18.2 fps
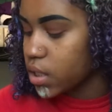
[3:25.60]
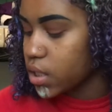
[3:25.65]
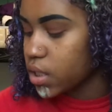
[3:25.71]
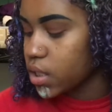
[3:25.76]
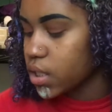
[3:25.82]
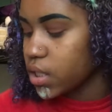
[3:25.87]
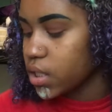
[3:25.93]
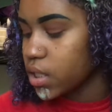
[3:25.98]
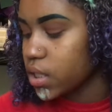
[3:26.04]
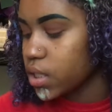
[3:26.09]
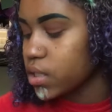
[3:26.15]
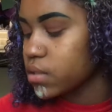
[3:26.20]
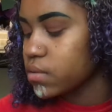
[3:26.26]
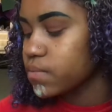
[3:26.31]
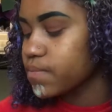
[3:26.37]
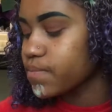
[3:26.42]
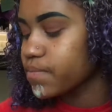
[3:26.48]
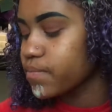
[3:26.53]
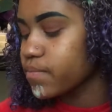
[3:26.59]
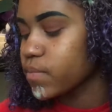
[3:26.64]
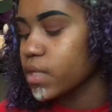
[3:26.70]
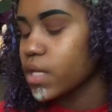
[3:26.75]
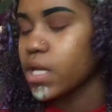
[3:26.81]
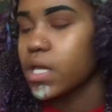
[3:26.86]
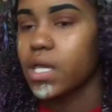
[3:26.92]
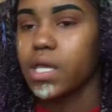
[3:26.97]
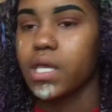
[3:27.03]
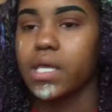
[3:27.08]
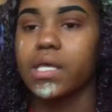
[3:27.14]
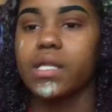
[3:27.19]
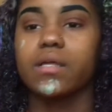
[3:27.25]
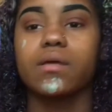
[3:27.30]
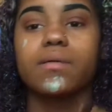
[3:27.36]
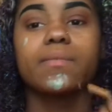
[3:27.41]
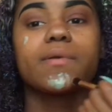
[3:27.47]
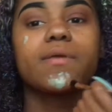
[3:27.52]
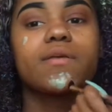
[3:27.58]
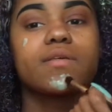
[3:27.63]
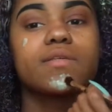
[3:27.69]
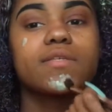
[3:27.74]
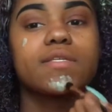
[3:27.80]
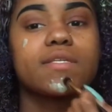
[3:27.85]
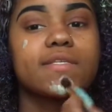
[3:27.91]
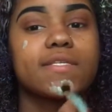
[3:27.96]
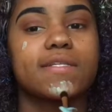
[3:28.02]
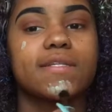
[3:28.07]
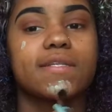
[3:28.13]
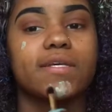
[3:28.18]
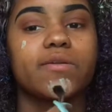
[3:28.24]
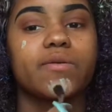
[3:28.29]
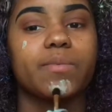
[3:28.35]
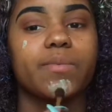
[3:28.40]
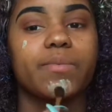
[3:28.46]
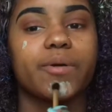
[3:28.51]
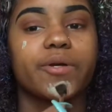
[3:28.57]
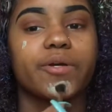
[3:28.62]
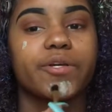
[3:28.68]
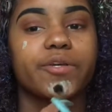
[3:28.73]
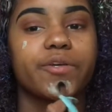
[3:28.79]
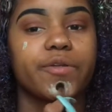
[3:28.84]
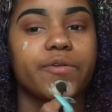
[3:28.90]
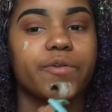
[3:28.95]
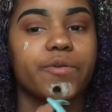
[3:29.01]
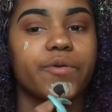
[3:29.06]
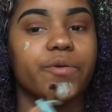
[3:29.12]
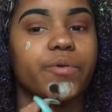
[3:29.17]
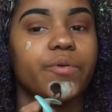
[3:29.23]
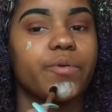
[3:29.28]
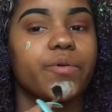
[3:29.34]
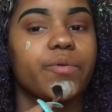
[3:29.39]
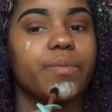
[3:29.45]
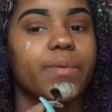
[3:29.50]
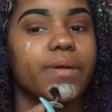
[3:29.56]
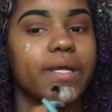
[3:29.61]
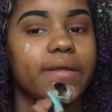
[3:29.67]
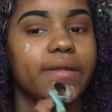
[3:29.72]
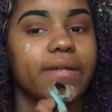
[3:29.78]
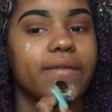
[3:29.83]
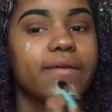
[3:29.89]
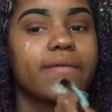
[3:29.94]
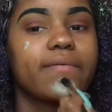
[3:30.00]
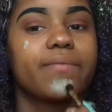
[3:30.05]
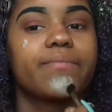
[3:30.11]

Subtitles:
I'm going to be using this little brush to blend.